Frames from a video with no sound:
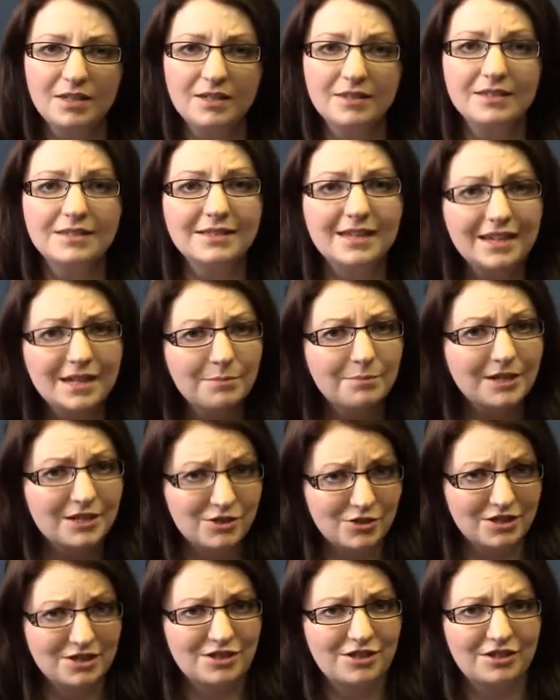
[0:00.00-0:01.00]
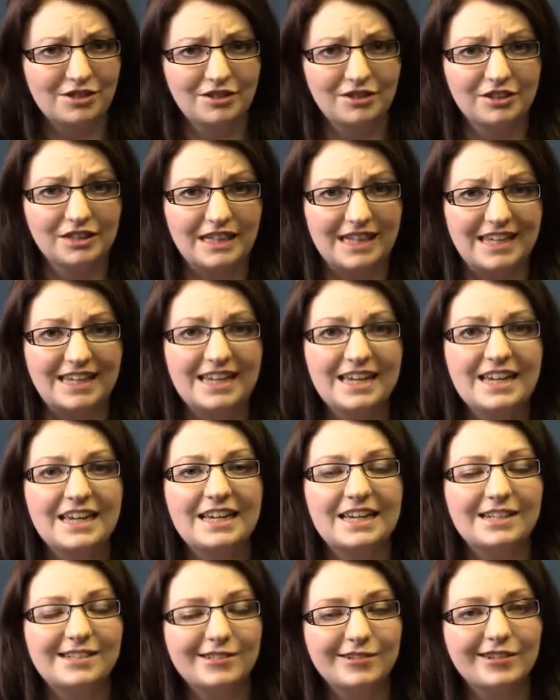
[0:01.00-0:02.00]
The second place you can start looking
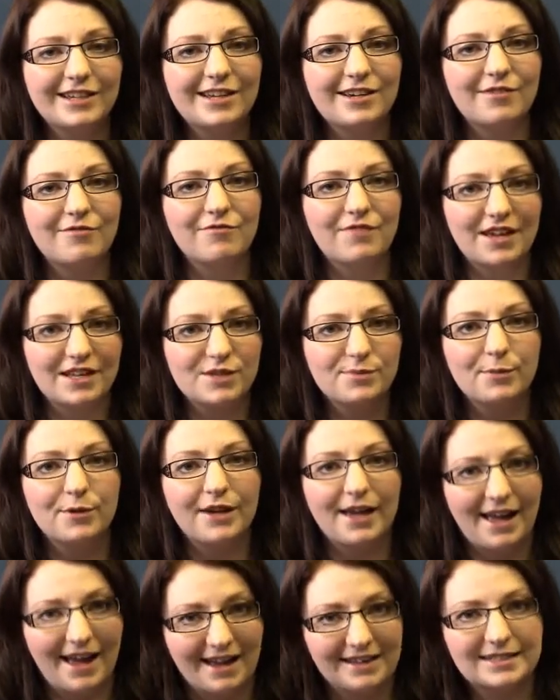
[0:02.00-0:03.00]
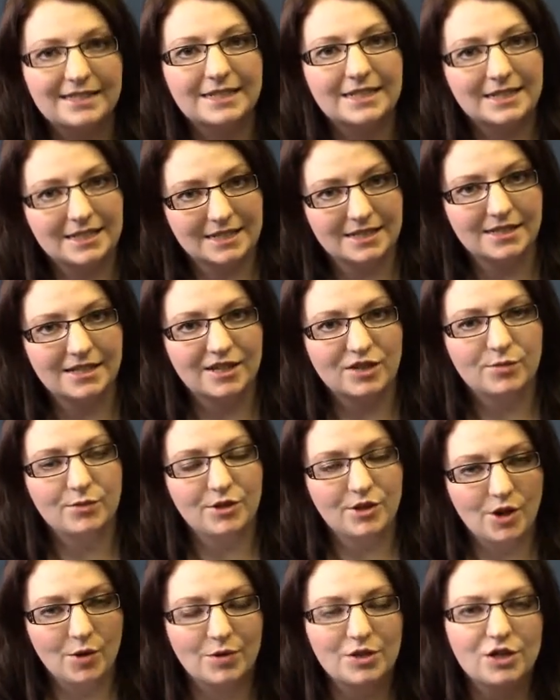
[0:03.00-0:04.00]
is look at Facebook ad statistics. When
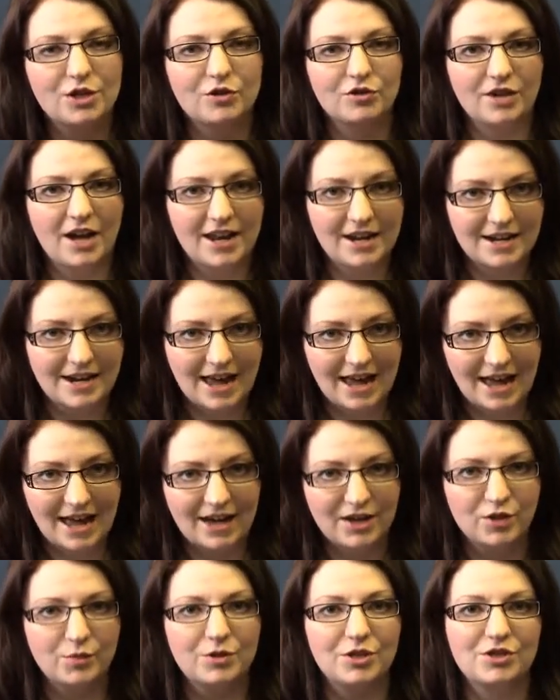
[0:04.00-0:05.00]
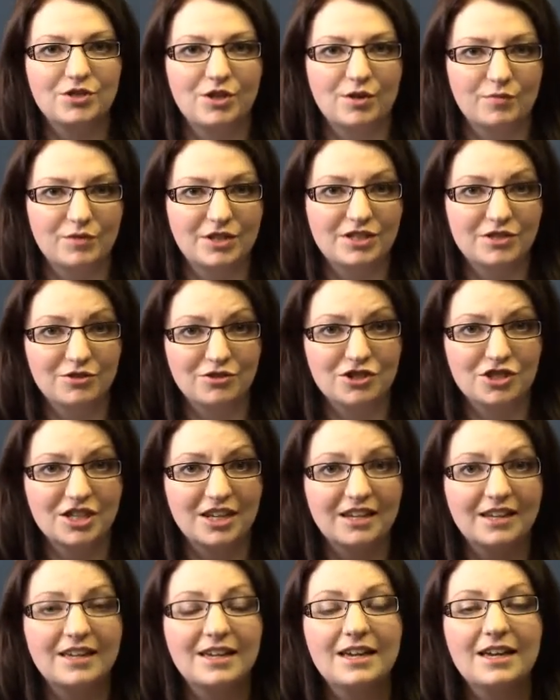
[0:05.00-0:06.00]
you go in to create an ad or when you start
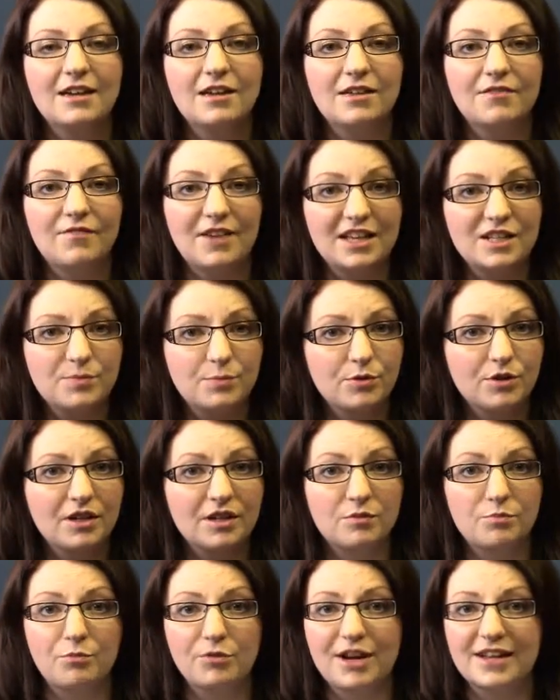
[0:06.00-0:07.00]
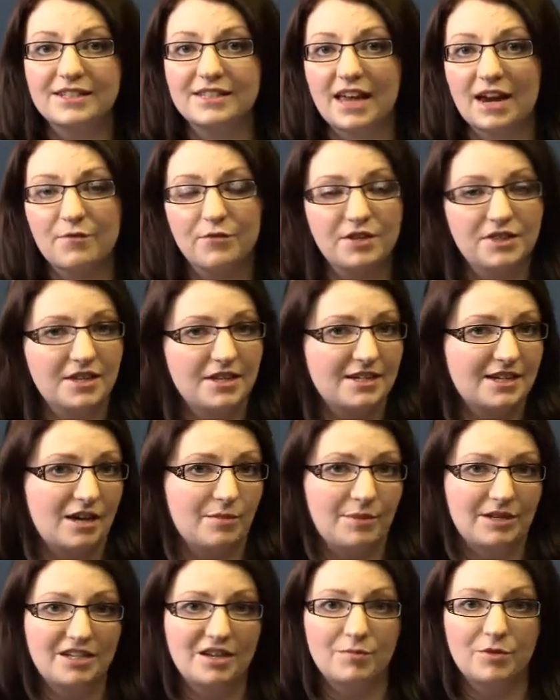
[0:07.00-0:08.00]
researching, Facebook breaks everything down
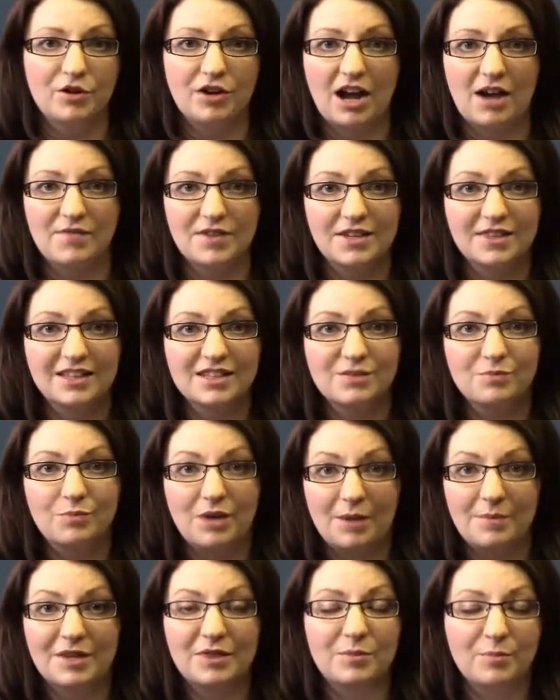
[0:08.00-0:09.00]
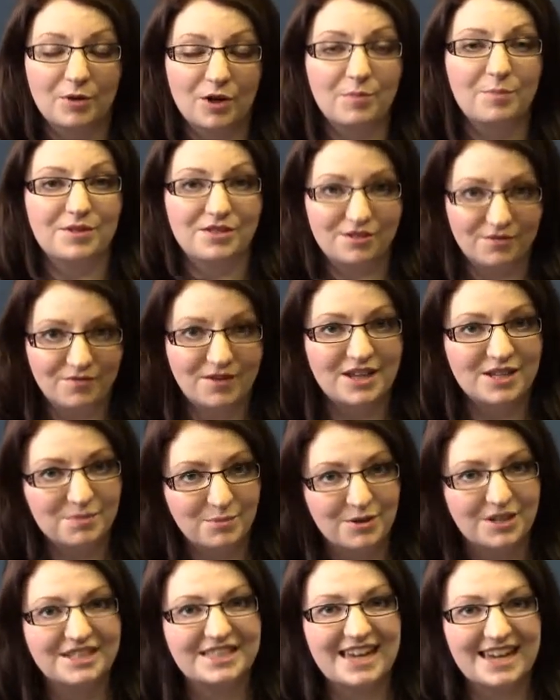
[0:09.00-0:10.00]
by demographic. That's, I mean, the purpose of
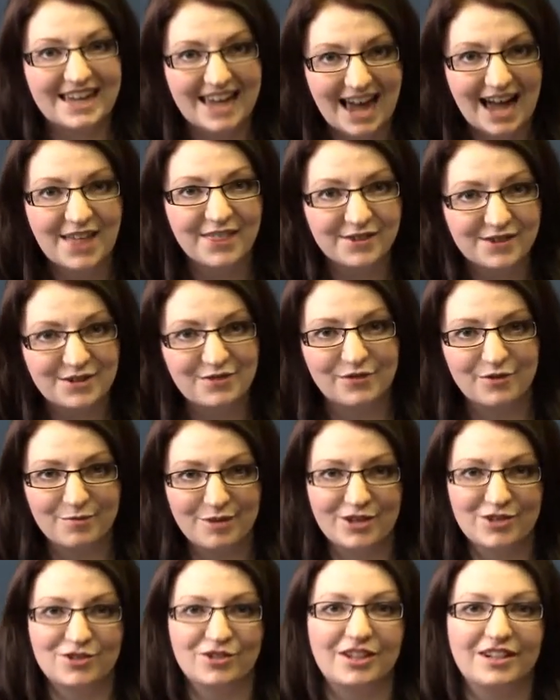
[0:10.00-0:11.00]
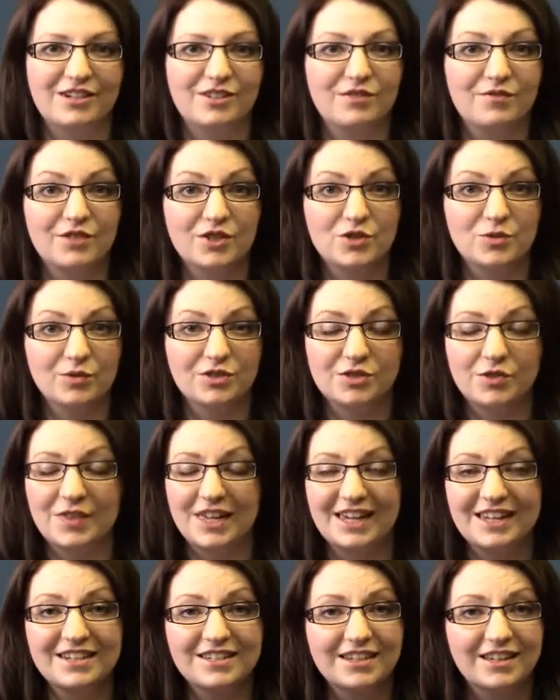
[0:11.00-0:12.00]
Facebook is they gather information on individuals, so
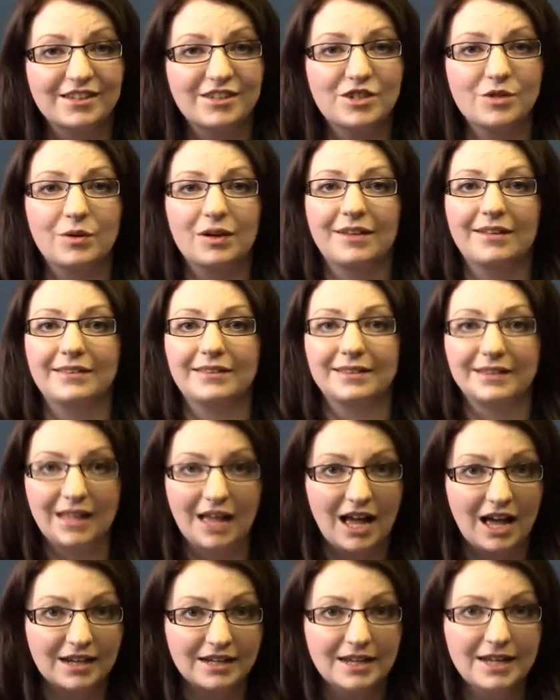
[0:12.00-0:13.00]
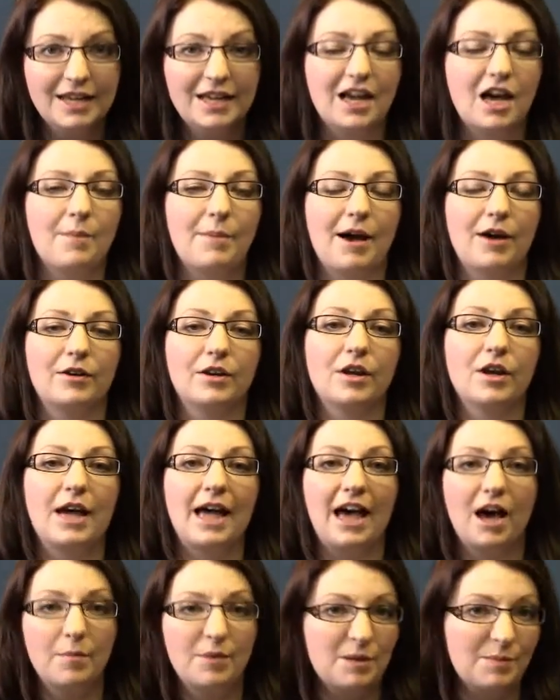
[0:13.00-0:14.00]
they can tell you a lot about
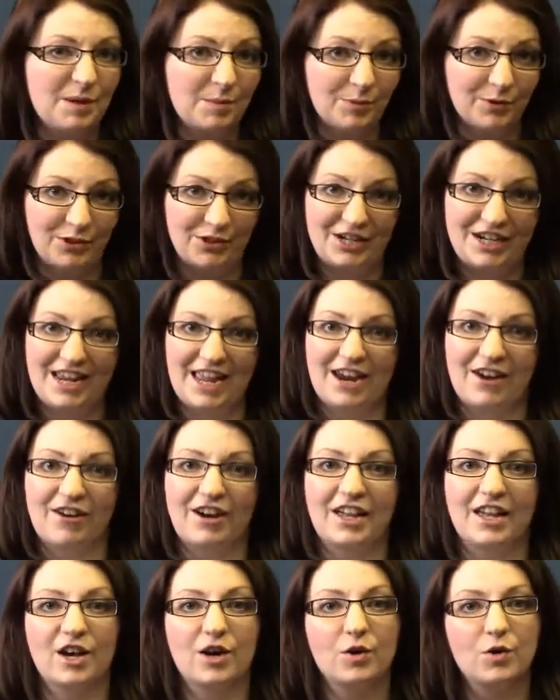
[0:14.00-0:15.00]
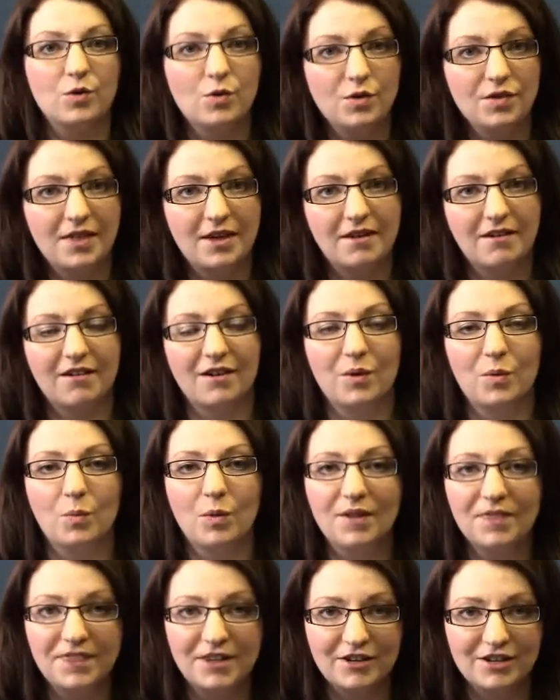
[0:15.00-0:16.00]
how many people are in an area, who they are,
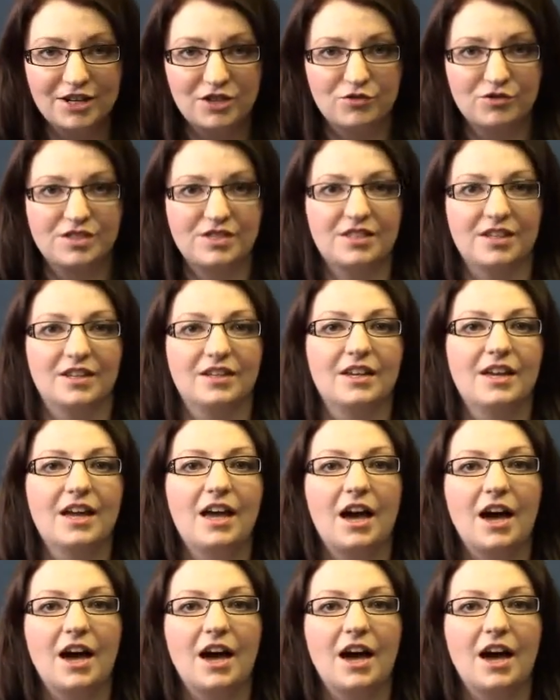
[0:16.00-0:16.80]
what they're interested.